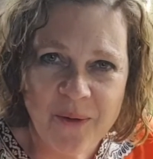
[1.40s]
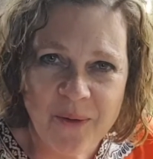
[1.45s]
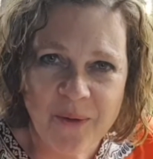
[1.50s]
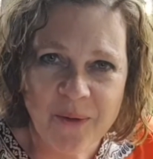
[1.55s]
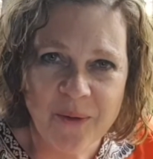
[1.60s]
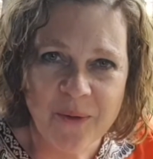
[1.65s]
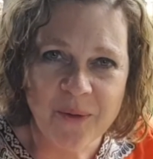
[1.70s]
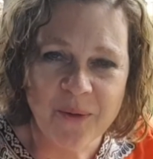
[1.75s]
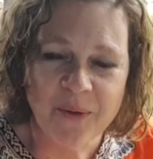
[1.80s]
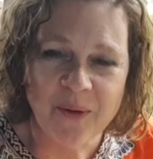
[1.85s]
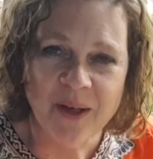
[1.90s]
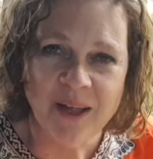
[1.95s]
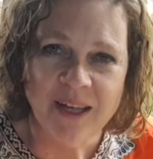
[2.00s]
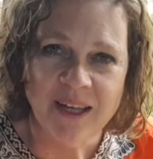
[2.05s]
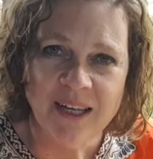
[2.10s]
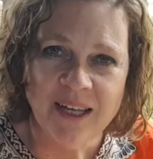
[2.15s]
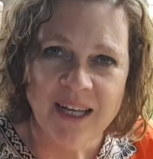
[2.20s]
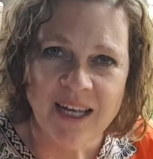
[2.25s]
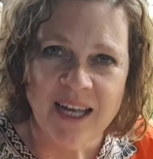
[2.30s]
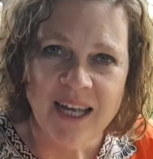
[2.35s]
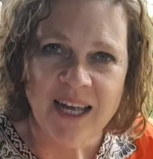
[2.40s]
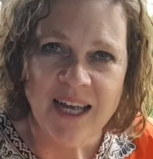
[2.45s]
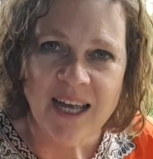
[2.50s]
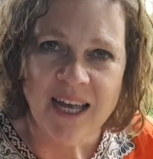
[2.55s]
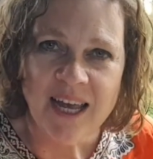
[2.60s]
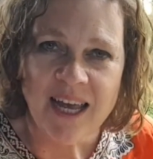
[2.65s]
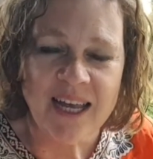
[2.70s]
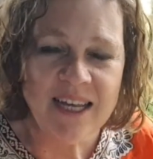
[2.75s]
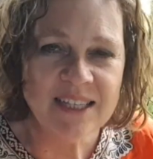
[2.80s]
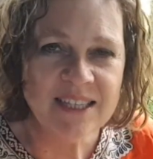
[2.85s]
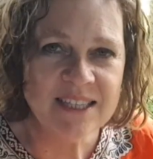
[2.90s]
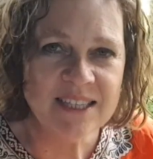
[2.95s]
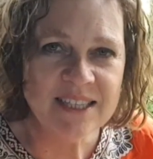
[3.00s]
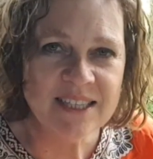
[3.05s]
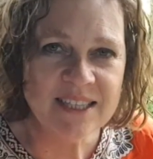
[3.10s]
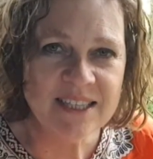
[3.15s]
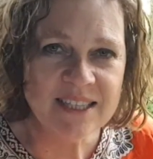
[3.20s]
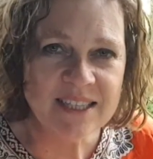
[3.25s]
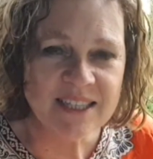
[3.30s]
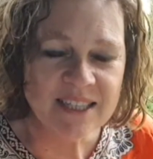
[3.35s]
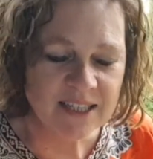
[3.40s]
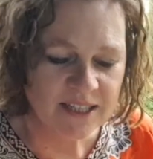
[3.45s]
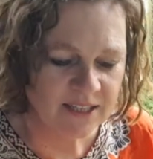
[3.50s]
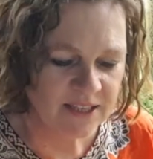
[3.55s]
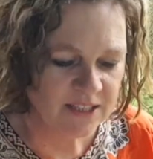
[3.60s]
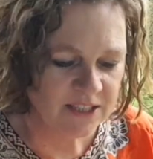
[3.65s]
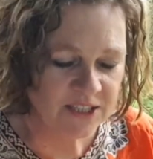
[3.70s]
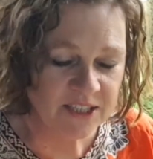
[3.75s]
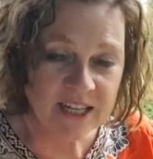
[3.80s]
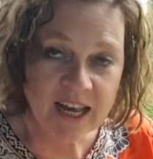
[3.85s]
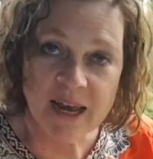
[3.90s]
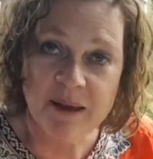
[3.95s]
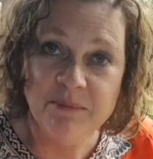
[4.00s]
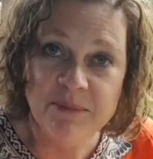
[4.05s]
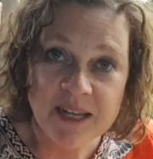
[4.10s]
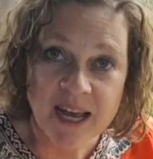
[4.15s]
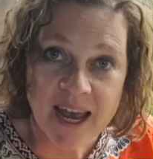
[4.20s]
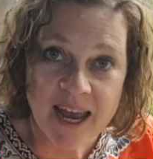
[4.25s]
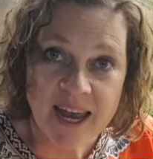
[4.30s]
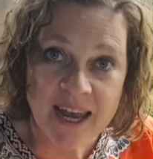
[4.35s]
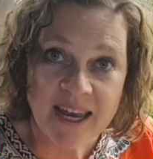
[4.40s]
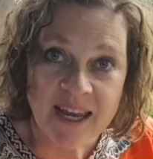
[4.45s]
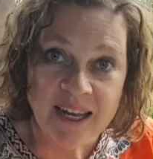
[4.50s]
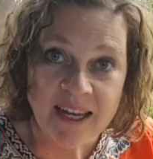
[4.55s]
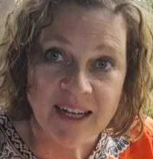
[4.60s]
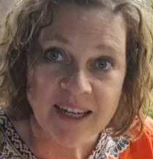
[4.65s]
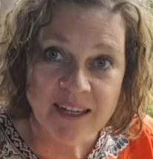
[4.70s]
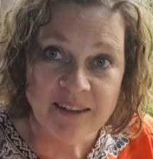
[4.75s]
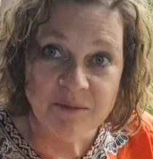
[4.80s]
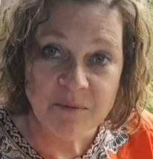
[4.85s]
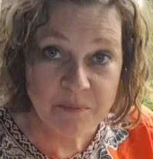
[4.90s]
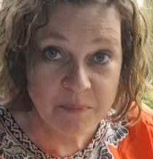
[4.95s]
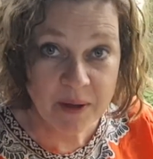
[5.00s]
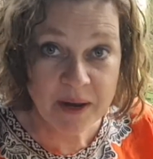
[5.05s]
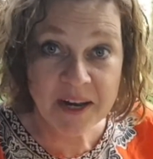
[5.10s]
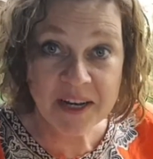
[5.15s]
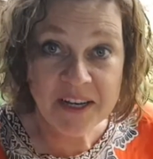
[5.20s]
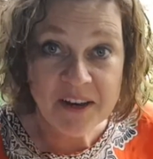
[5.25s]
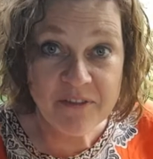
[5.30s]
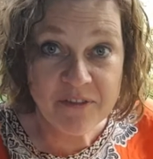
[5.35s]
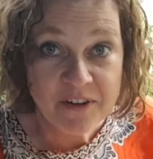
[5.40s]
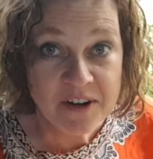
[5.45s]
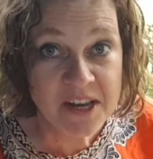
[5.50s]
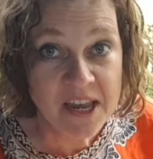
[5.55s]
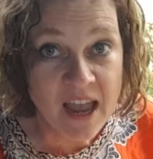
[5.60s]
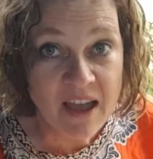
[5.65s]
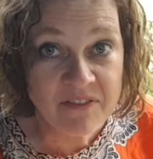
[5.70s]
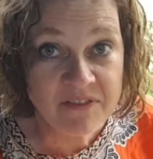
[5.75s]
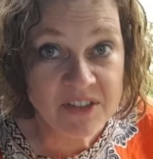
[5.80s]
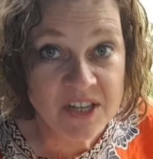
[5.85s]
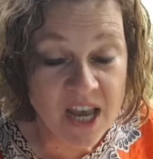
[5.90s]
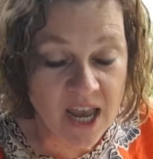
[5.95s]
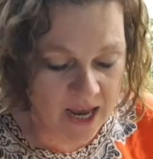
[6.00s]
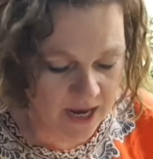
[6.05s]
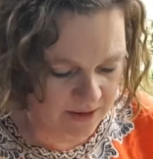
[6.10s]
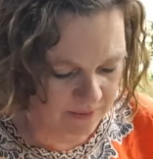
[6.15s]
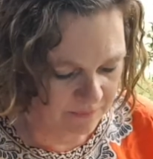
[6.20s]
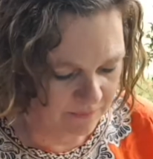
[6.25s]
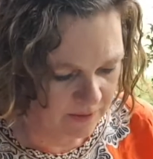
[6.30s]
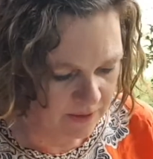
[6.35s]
Hello! It's the same day, but a different caftan.